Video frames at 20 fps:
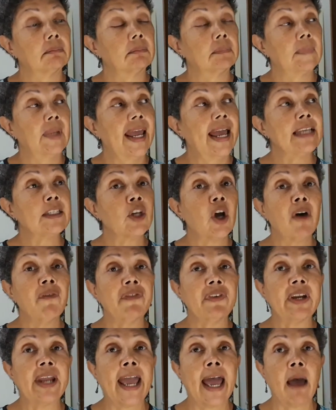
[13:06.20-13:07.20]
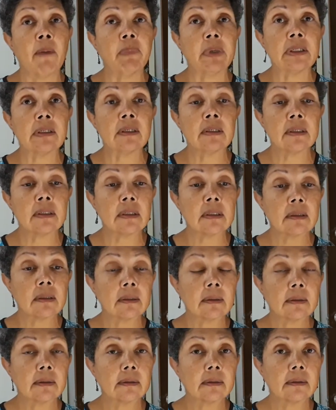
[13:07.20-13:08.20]
as often happens,
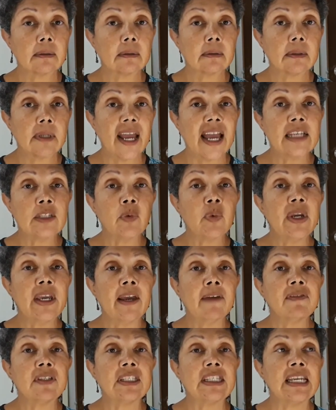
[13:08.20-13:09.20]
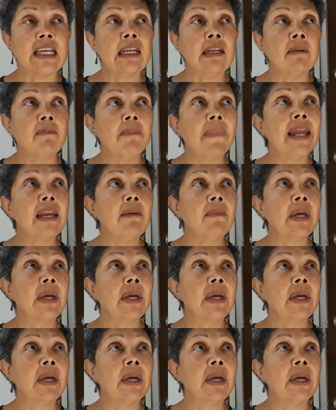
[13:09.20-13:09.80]
as we have seen many,